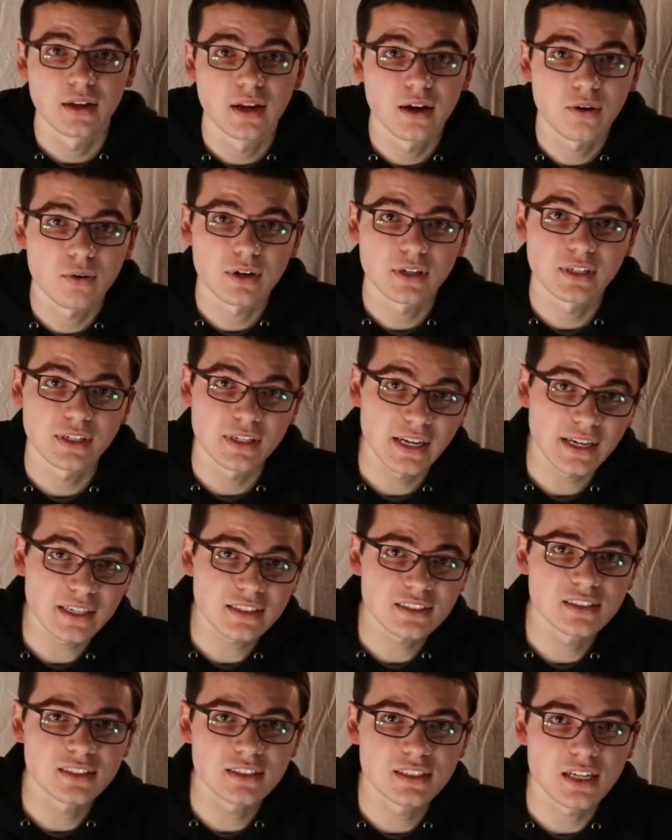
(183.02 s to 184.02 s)
Now, our
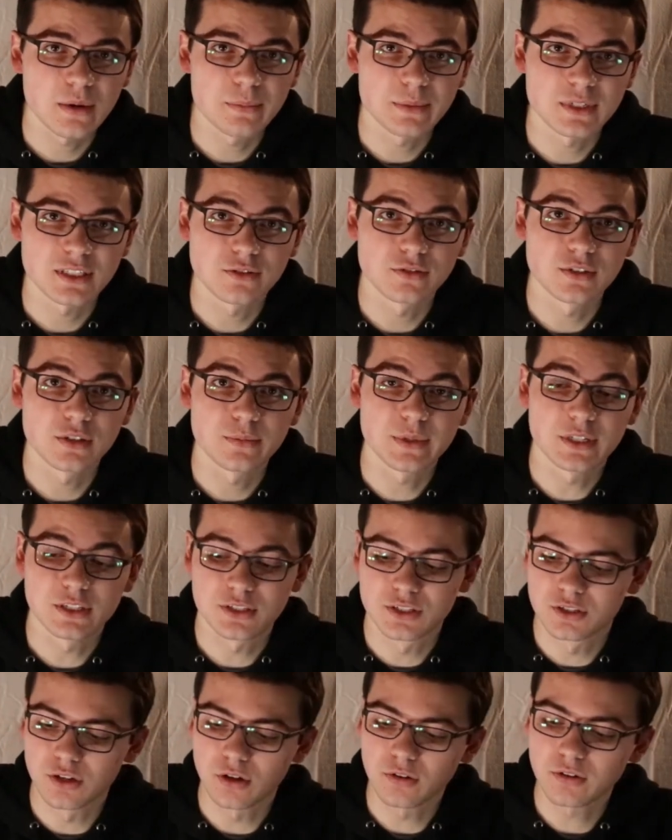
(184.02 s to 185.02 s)
next step is going to be
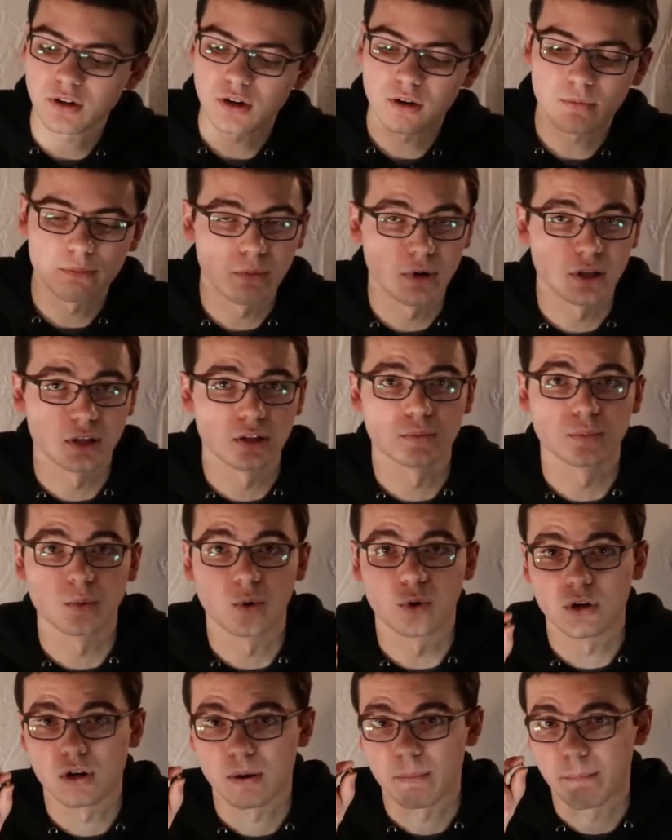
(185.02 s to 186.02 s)
installing our motherboard